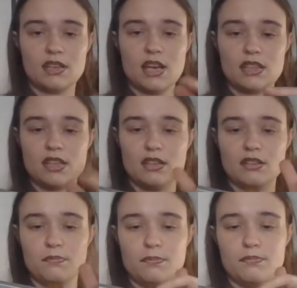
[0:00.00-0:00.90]
Got
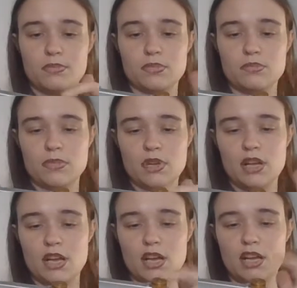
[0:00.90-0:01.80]
the,
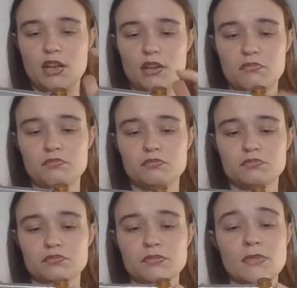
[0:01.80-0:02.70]

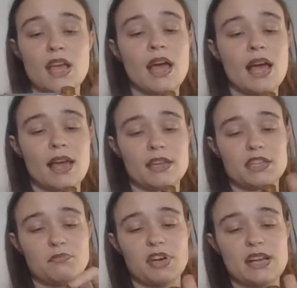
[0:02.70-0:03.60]
I got
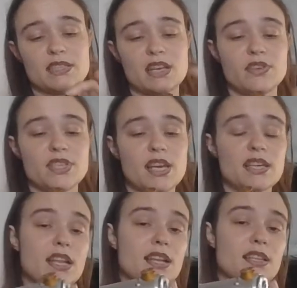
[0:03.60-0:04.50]
the brass covertech,
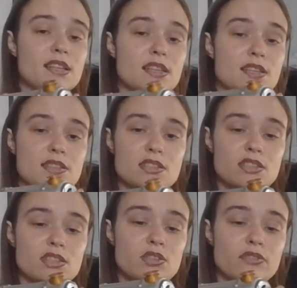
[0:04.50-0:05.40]
and I get the
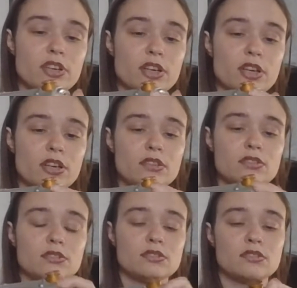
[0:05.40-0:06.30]
silver
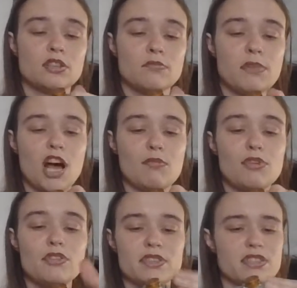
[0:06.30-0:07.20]

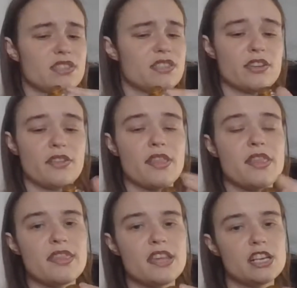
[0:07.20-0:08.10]
pommel. This is their
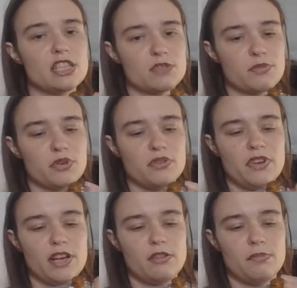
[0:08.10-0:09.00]
thinnest
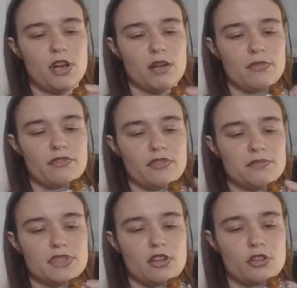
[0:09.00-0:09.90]
profile pommel from
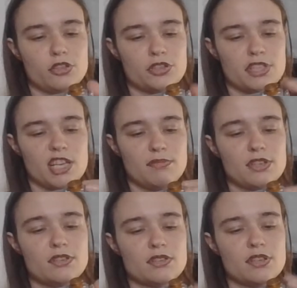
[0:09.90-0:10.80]

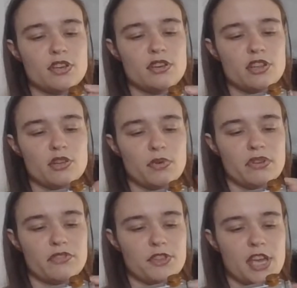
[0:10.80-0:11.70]
Ultrasabers, the
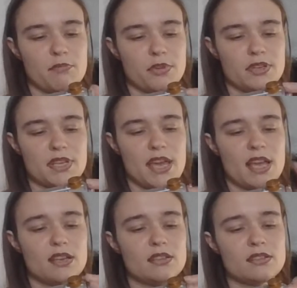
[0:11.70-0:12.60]
one for the Emperor's
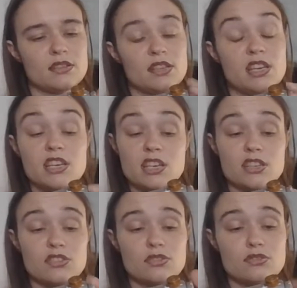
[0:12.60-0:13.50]
hand.
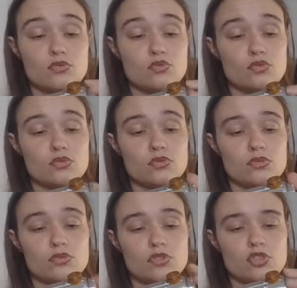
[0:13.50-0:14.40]
It's
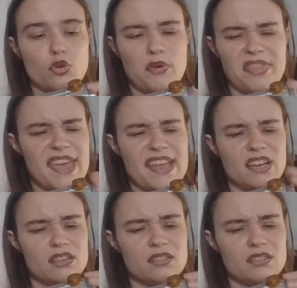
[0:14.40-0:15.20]
so thin.